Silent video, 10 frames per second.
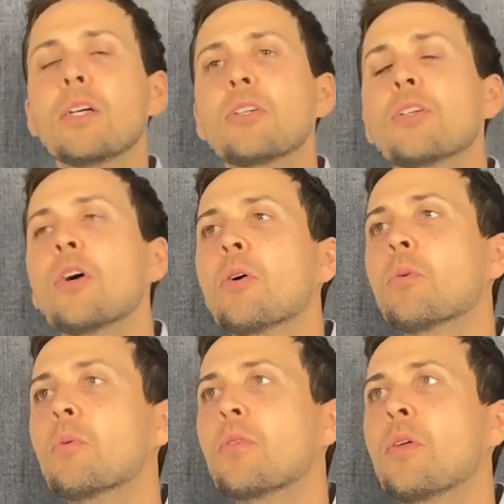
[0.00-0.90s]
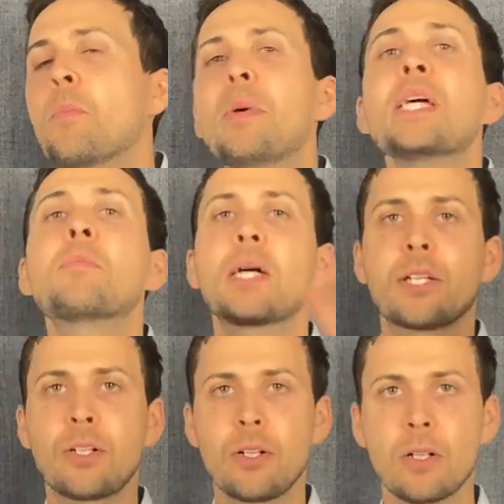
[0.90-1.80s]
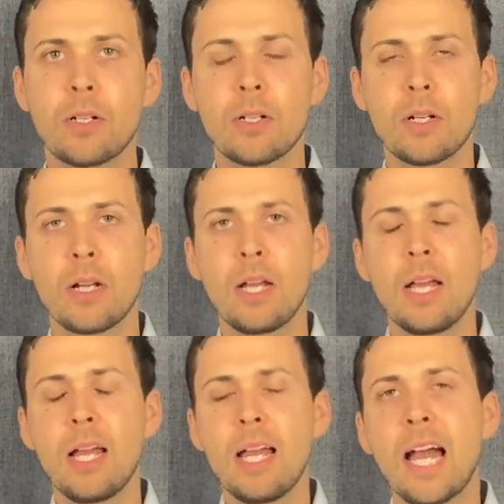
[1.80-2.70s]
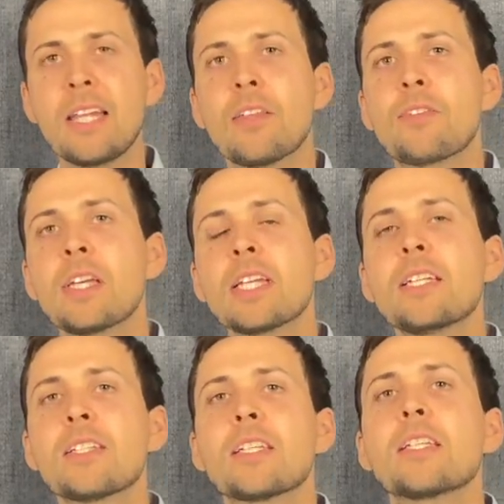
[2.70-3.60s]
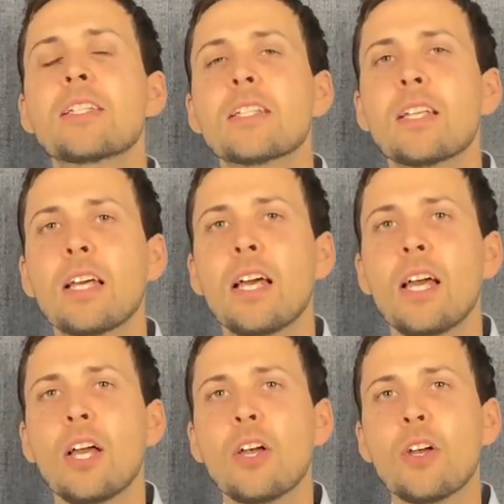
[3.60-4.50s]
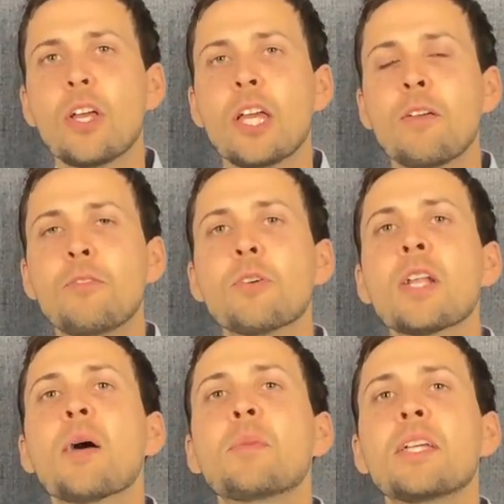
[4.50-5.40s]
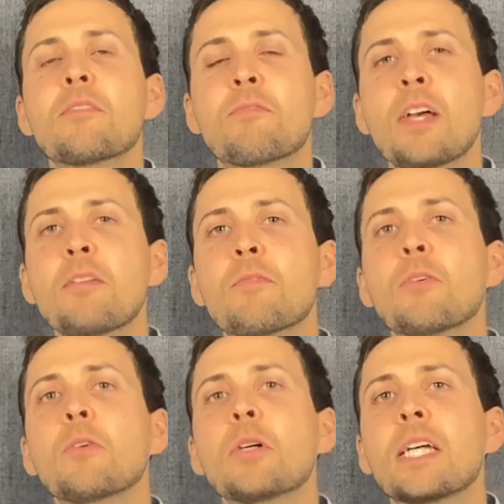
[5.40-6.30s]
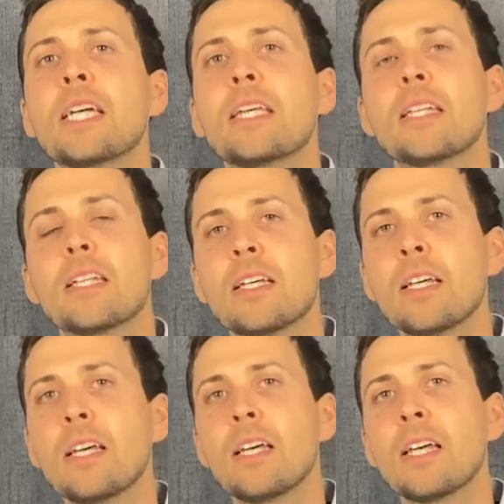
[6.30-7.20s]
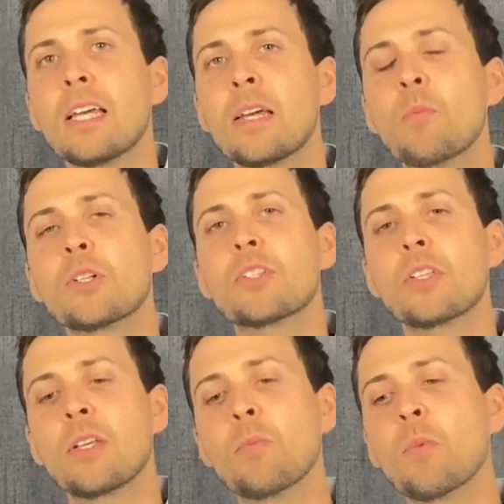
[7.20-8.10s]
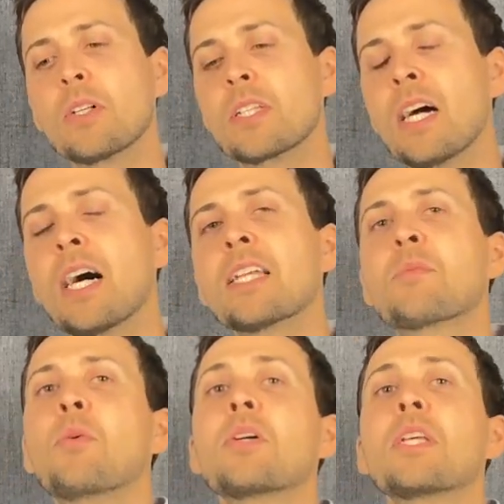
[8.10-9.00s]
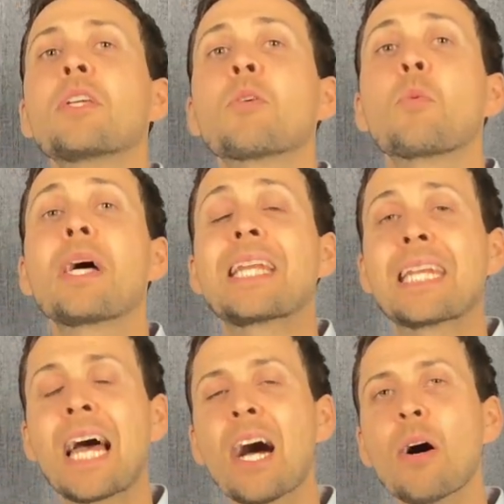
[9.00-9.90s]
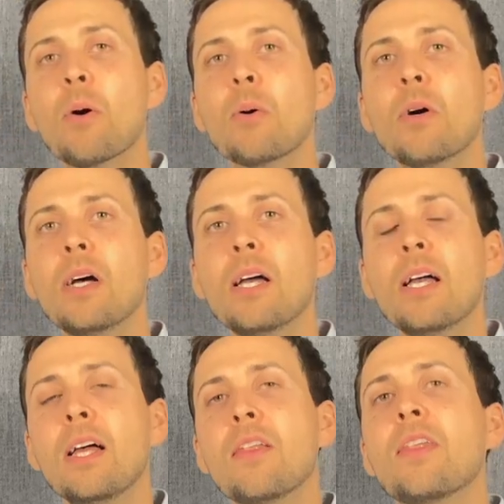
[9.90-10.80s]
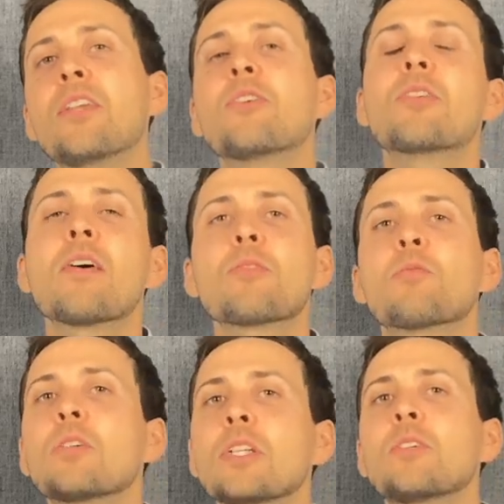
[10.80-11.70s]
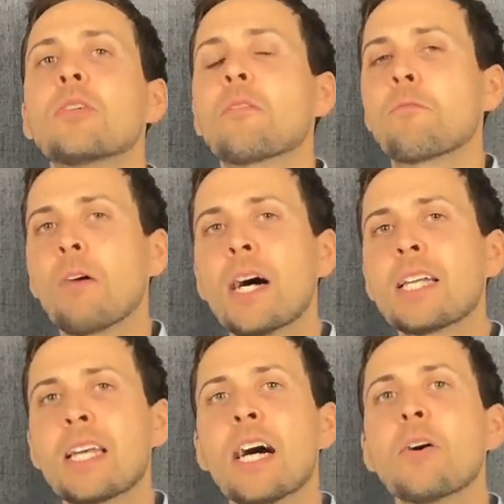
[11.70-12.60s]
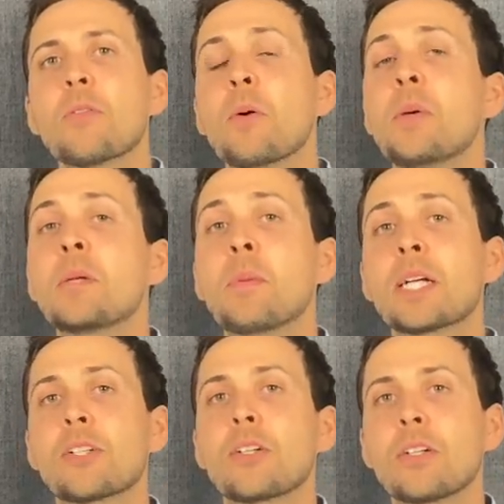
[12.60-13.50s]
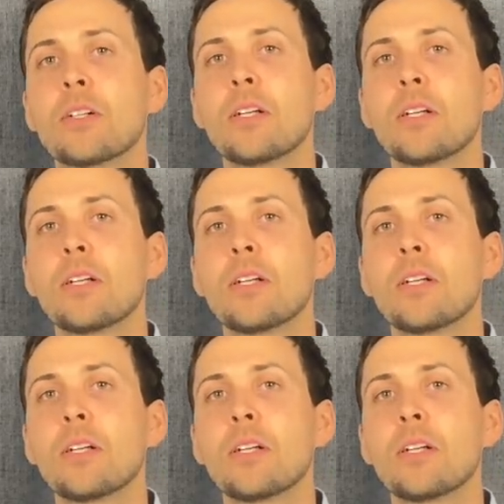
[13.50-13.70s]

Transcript: You know, the big picture. And the thing is, is if you're not being faithful in in what's in what God has put in your way now, then you're never really going to find out the big picture.